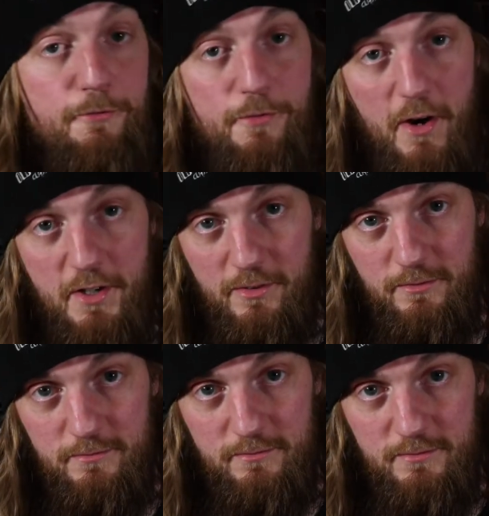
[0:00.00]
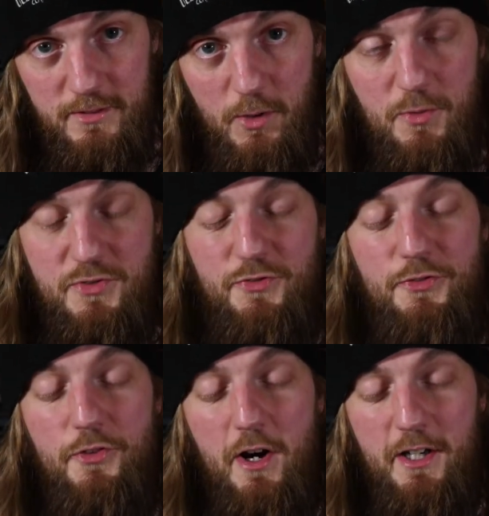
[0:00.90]
vinyl was
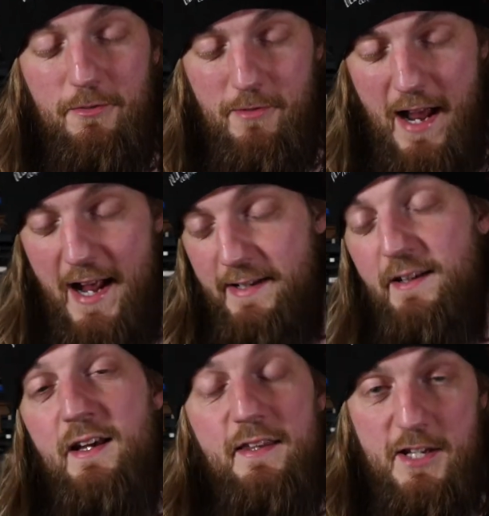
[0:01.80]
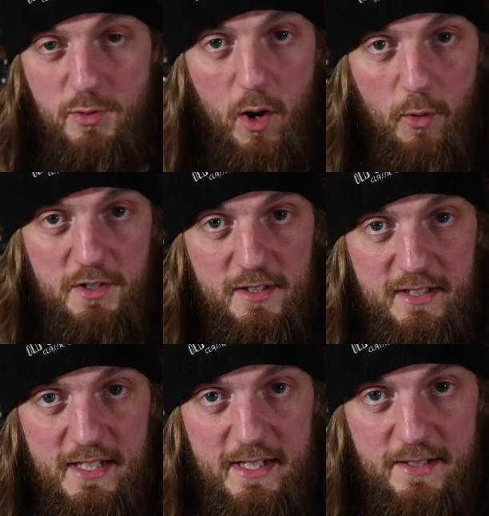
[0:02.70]
fucking rad. That's what I want to
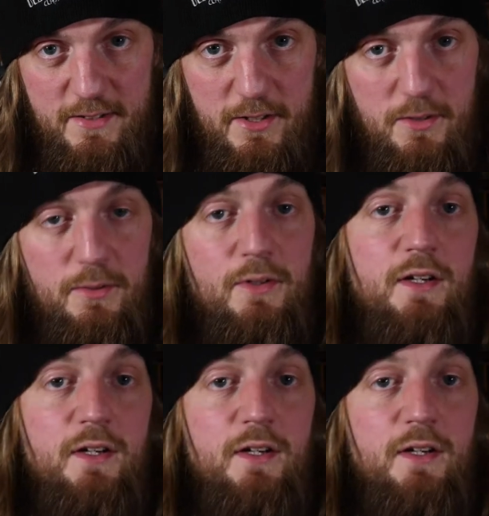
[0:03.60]
lead into.